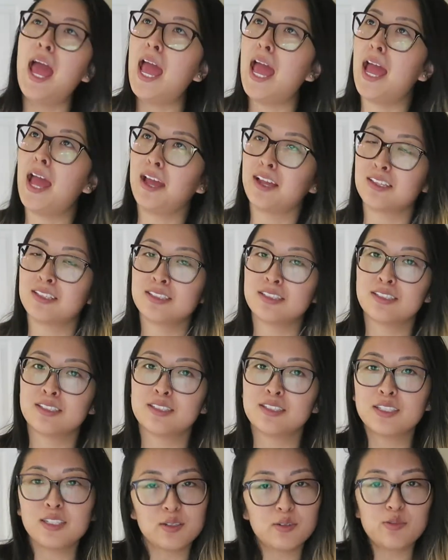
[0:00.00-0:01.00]
and
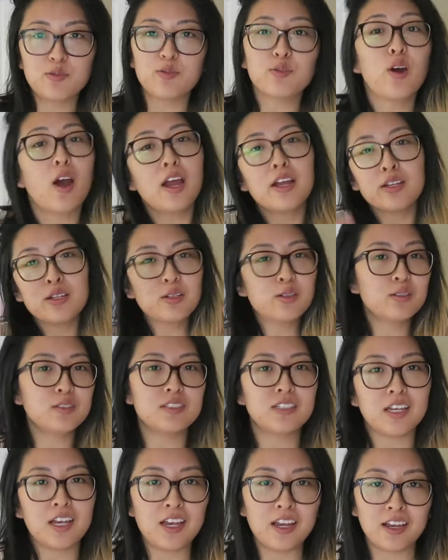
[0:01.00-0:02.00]
the final
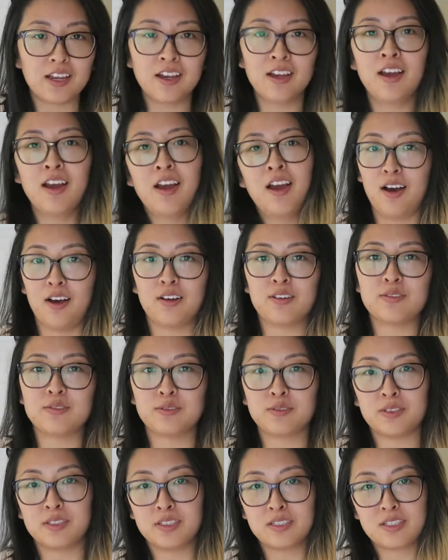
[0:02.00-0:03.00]
day
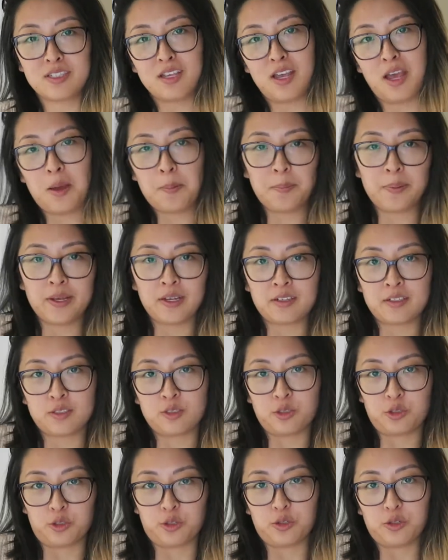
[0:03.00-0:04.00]
of this epic
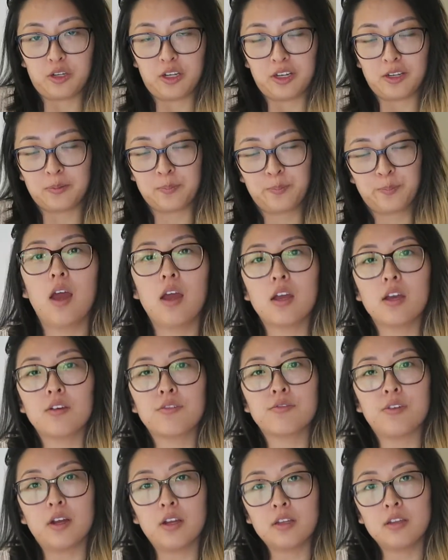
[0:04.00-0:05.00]
journey. I have
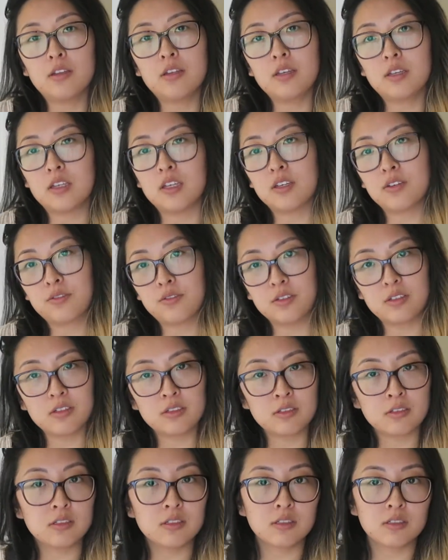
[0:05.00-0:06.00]
finally
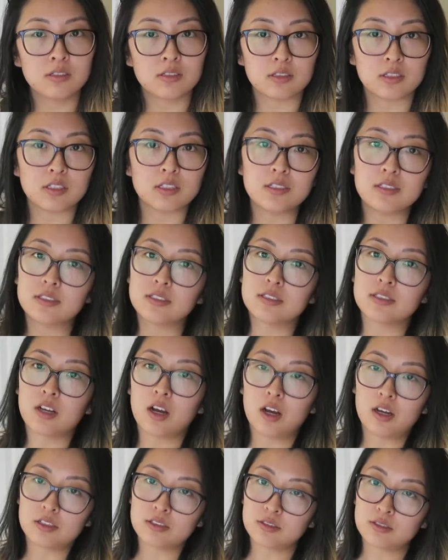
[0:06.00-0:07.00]
given these
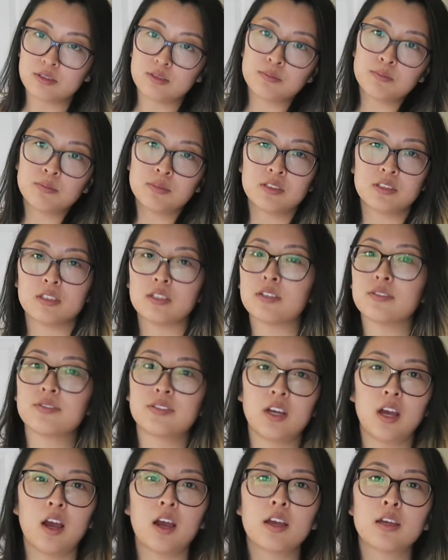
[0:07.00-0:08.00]
costumes enough
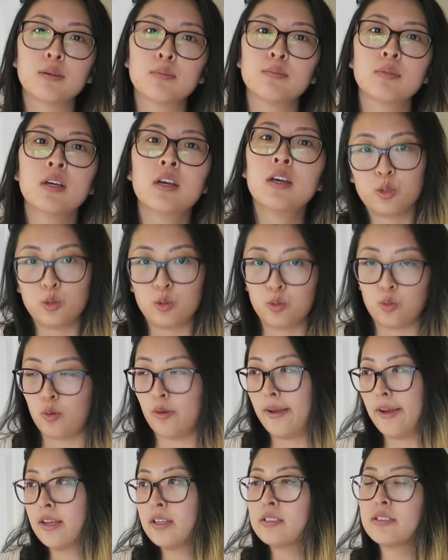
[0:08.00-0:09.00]
time to
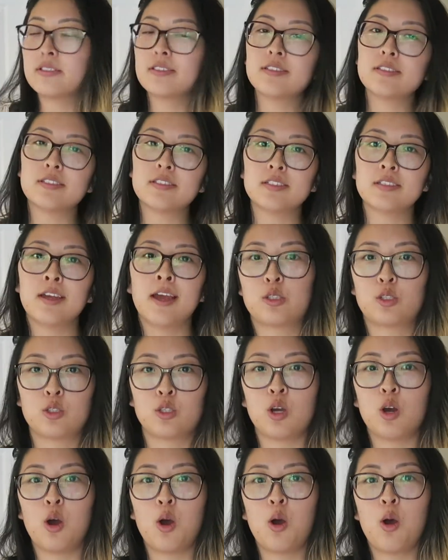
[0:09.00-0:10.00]
rest,
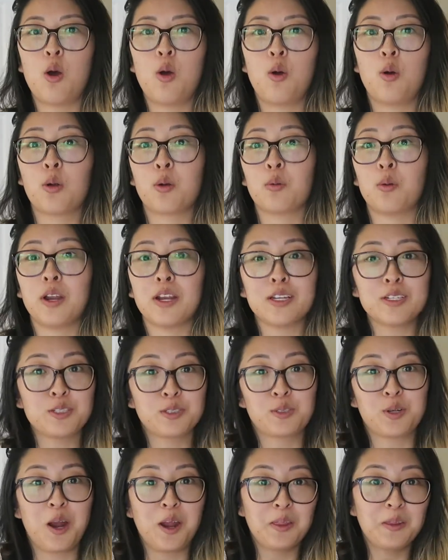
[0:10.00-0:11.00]
so we're ready to
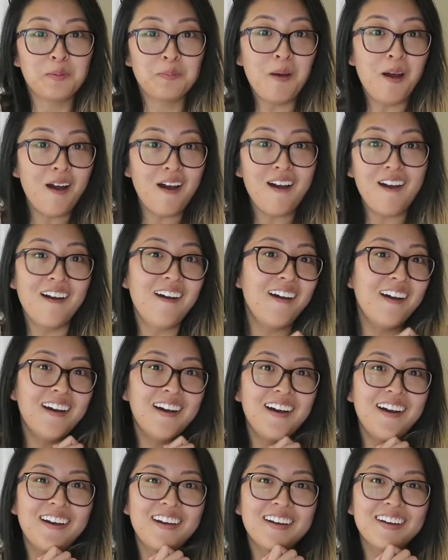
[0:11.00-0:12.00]
try them
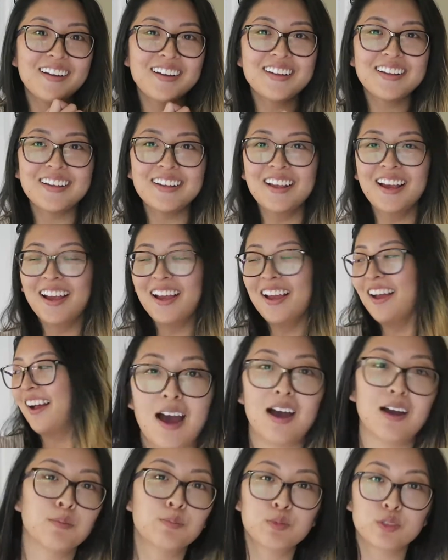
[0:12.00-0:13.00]
on.
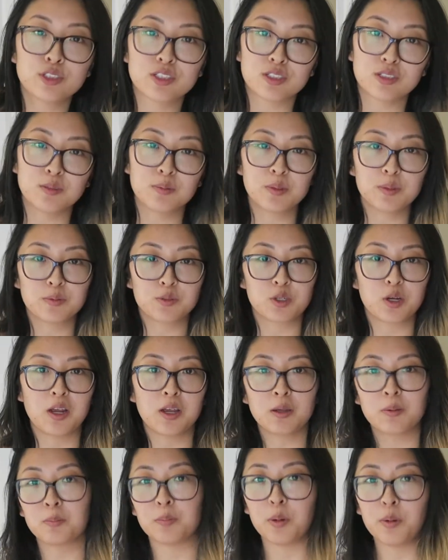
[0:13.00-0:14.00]
I'm just gonna be
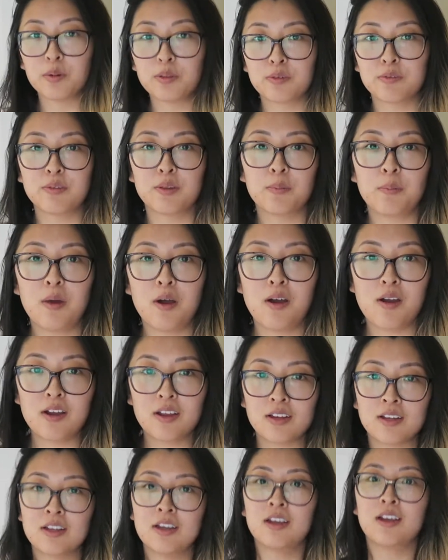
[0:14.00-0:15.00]
trying both of them
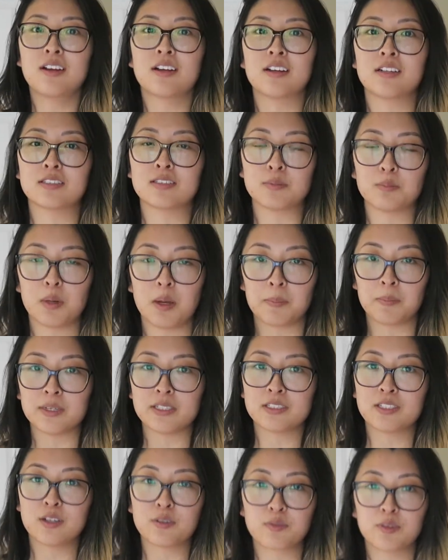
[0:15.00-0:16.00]
on because I'm by
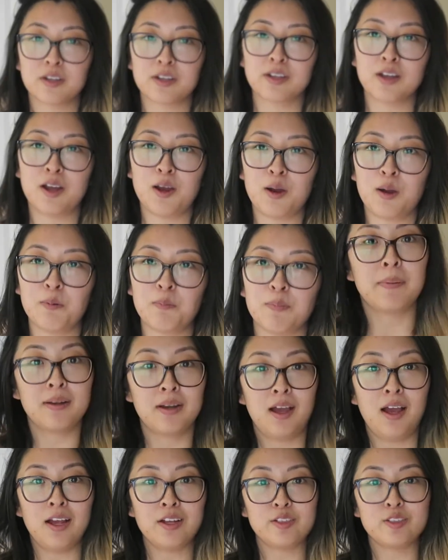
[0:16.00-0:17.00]
myself right now, but
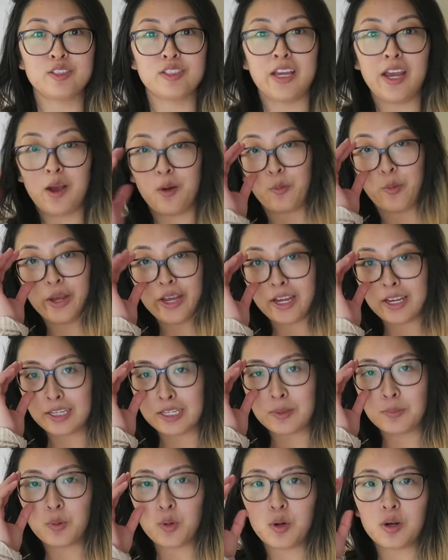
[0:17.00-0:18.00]
I just can't wait
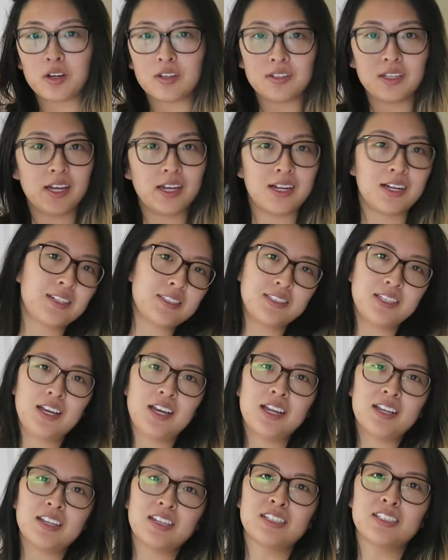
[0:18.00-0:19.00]
anymore. Like I
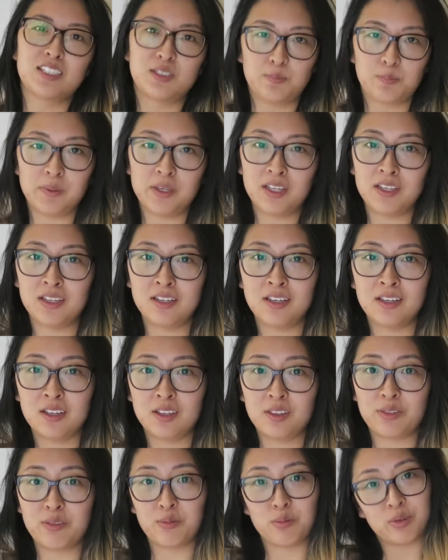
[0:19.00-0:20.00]
said, it's
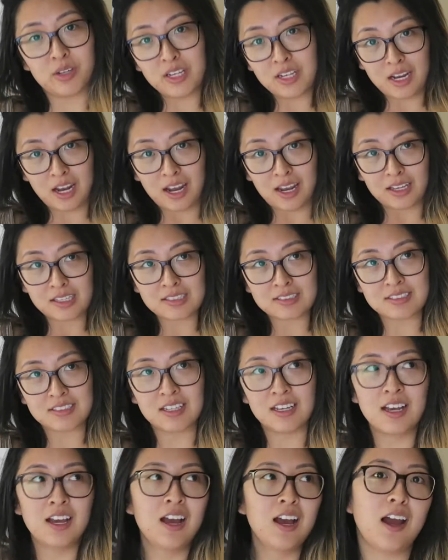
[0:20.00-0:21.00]
been 3
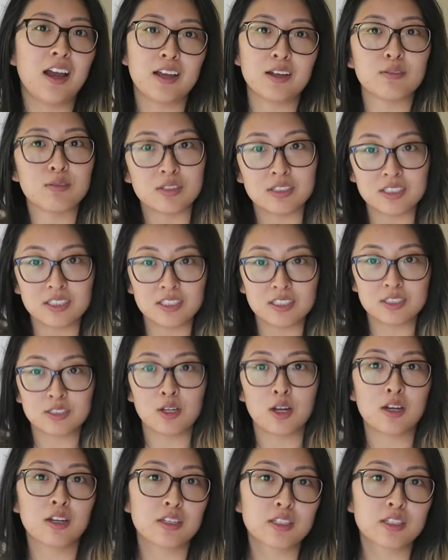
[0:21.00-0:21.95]
days. I really did not